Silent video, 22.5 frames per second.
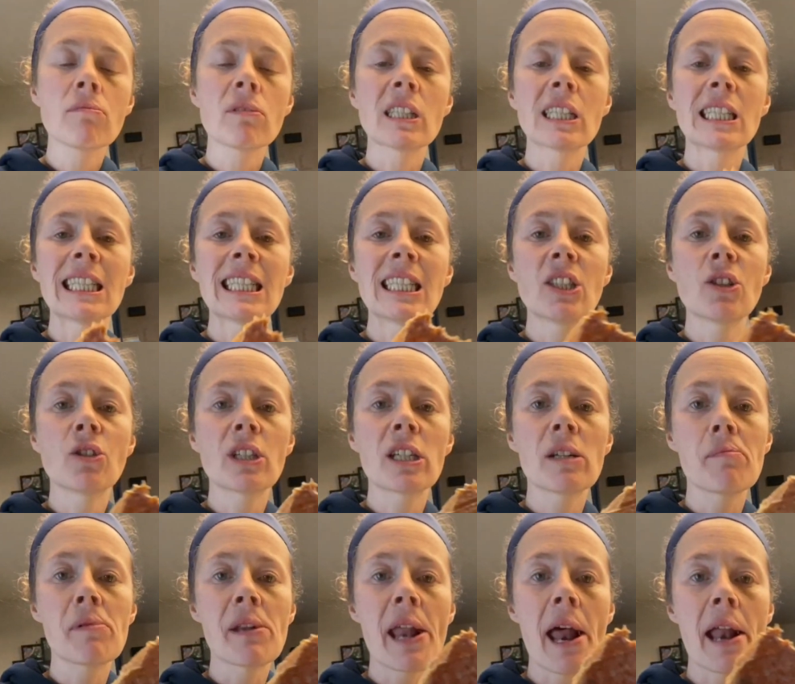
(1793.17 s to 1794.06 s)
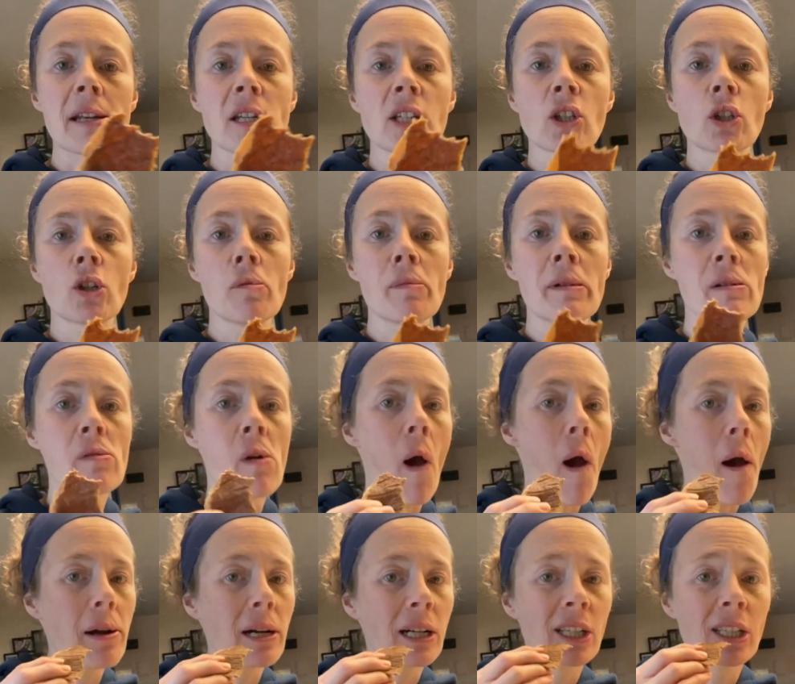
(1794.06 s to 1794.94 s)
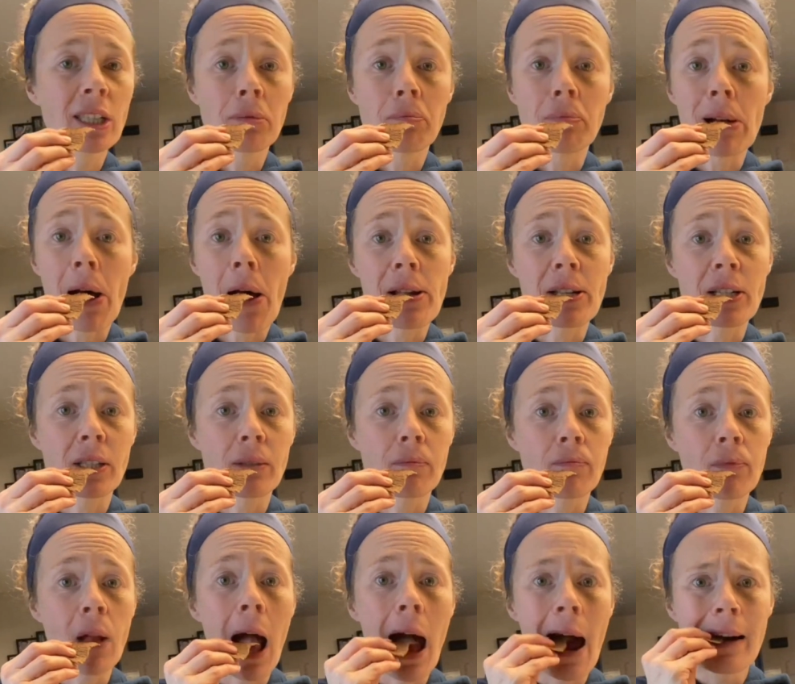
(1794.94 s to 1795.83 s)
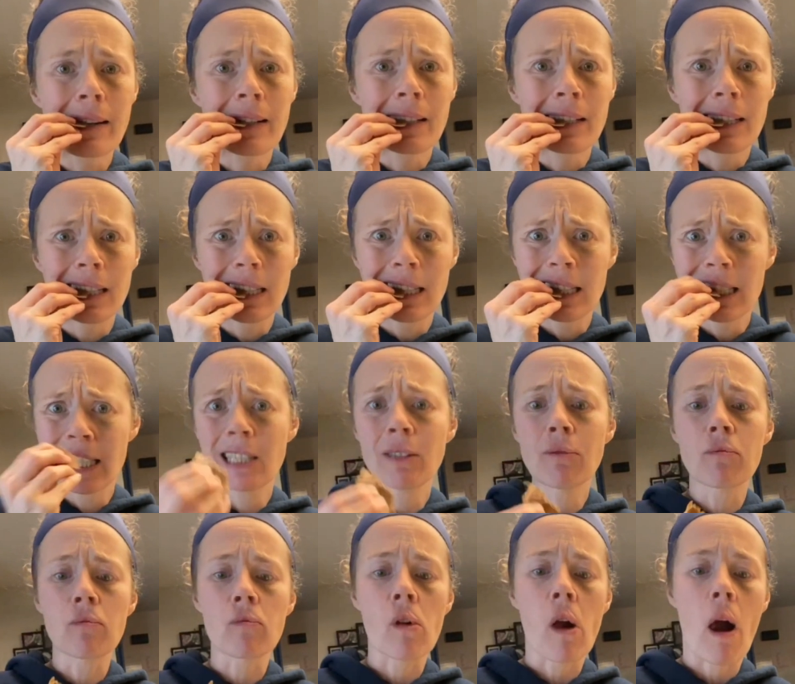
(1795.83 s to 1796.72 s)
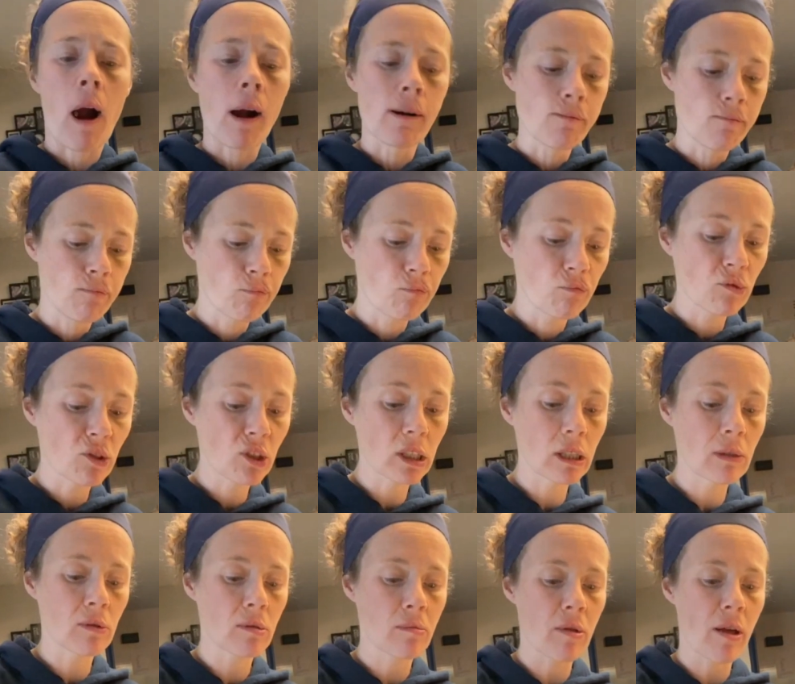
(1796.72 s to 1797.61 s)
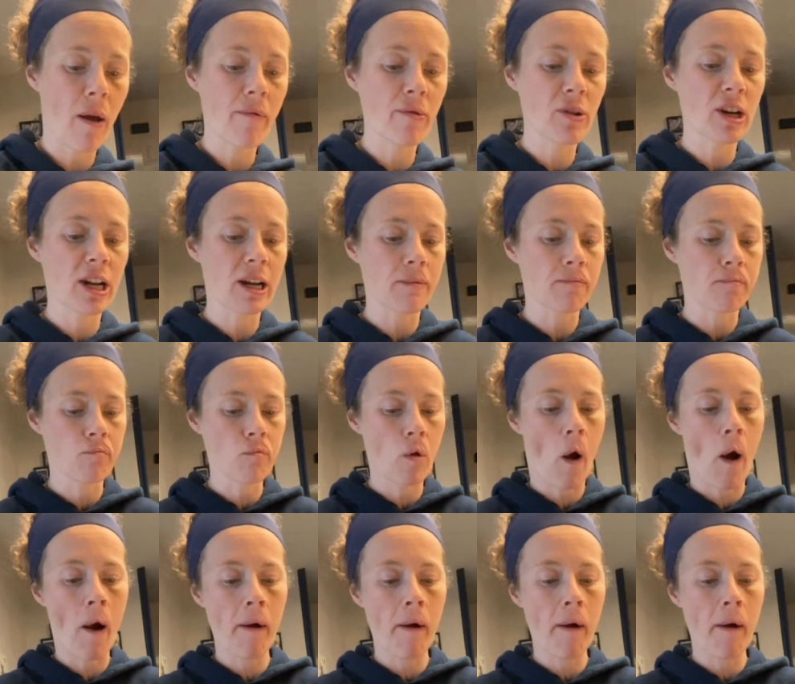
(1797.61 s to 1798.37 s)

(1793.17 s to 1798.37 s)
Dehydrated banana SCOBY. It's the best. Mmm. Let's get some of that, take 'em.